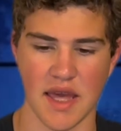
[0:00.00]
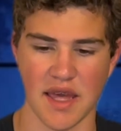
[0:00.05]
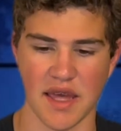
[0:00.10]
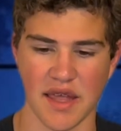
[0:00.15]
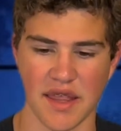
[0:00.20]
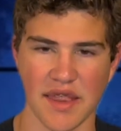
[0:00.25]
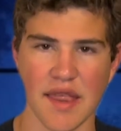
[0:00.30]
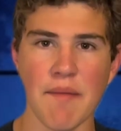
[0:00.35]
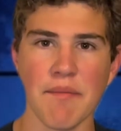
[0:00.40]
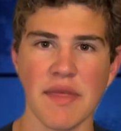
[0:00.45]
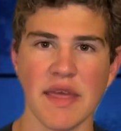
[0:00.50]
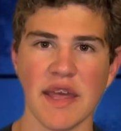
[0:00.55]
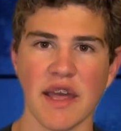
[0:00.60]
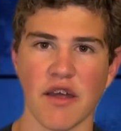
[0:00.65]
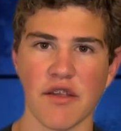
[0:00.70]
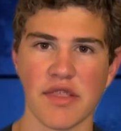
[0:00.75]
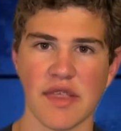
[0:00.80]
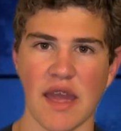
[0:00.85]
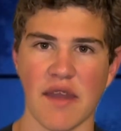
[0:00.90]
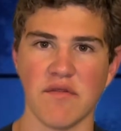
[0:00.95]
Something
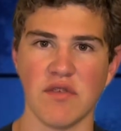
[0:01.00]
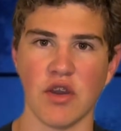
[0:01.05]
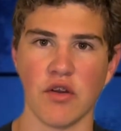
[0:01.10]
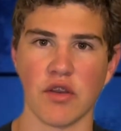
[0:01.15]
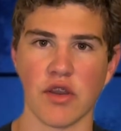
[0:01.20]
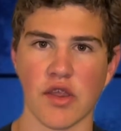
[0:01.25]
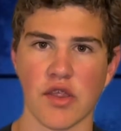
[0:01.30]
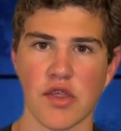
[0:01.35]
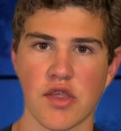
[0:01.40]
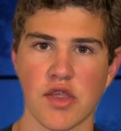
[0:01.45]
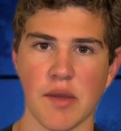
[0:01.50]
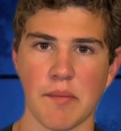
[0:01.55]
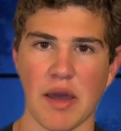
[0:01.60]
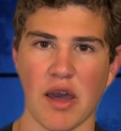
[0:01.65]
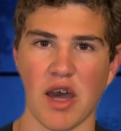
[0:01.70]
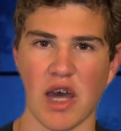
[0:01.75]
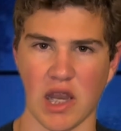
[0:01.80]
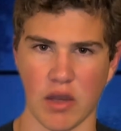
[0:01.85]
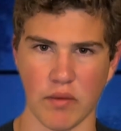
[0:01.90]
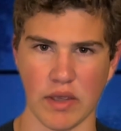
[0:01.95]
else I've noticed
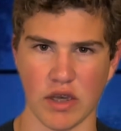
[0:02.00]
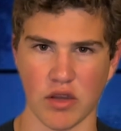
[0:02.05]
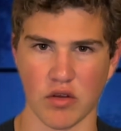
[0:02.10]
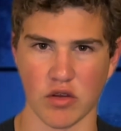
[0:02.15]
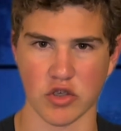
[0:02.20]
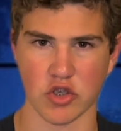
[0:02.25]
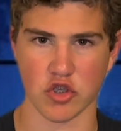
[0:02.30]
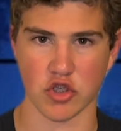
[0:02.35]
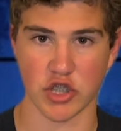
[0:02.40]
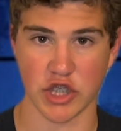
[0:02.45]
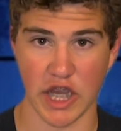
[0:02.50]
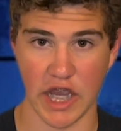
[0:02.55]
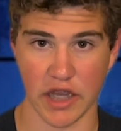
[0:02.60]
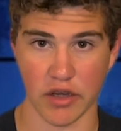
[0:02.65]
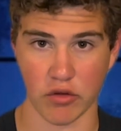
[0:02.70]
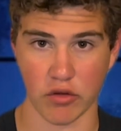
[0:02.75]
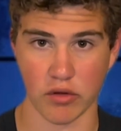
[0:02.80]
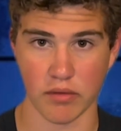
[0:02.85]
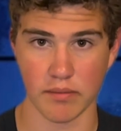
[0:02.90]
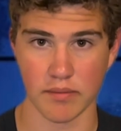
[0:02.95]
about Halloween Haunter's
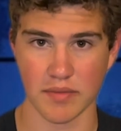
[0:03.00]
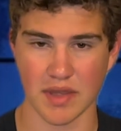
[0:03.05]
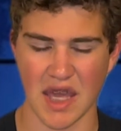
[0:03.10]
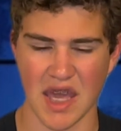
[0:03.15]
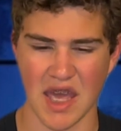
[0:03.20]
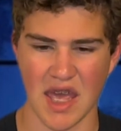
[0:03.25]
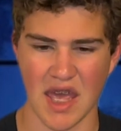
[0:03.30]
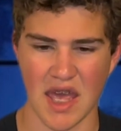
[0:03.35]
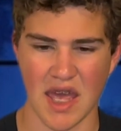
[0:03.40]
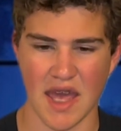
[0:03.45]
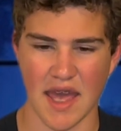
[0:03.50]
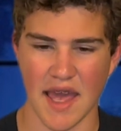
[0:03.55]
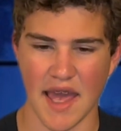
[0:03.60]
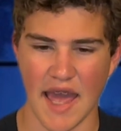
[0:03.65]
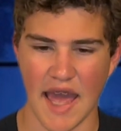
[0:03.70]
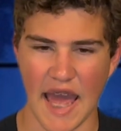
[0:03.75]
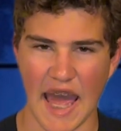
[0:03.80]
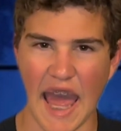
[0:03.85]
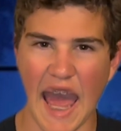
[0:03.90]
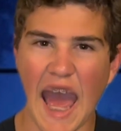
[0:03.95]
channel.
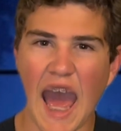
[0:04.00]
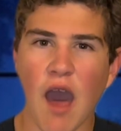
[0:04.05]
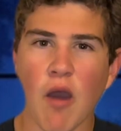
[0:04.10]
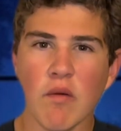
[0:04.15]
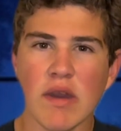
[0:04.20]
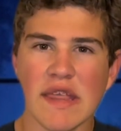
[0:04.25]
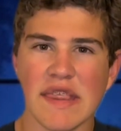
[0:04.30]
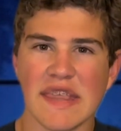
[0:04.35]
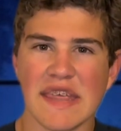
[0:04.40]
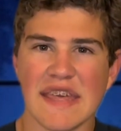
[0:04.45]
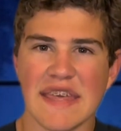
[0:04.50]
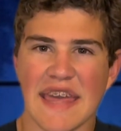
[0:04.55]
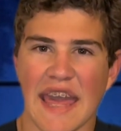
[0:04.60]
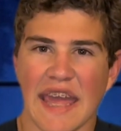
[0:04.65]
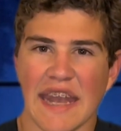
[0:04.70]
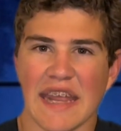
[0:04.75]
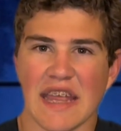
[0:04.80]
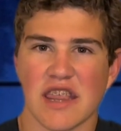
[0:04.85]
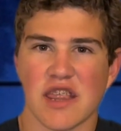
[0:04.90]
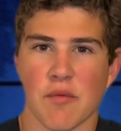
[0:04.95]
How is he
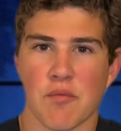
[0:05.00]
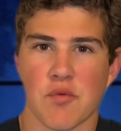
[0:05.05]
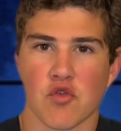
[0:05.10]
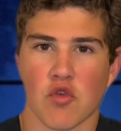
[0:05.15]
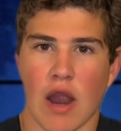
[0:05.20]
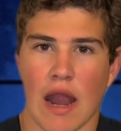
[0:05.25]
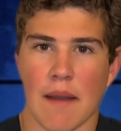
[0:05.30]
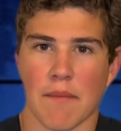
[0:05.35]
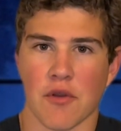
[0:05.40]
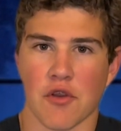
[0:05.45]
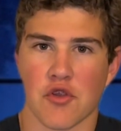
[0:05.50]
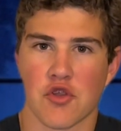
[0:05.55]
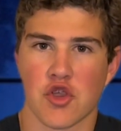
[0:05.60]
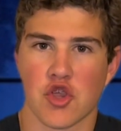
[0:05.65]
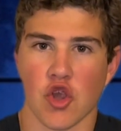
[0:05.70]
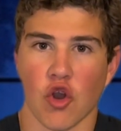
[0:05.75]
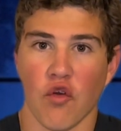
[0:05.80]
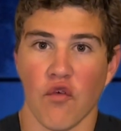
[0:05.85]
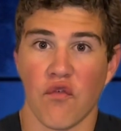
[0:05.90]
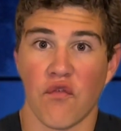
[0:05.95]
gaining subscribers
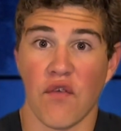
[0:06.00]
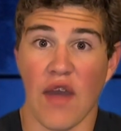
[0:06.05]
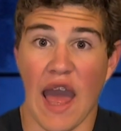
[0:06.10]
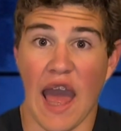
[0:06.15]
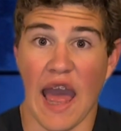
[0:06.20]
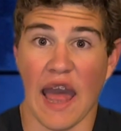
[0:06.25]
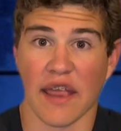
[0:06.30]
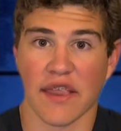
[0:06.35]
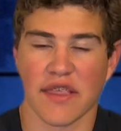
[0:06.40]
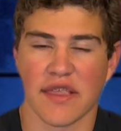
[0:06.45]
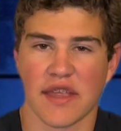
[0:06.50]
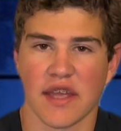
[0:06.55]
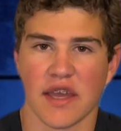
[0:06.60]
so fast?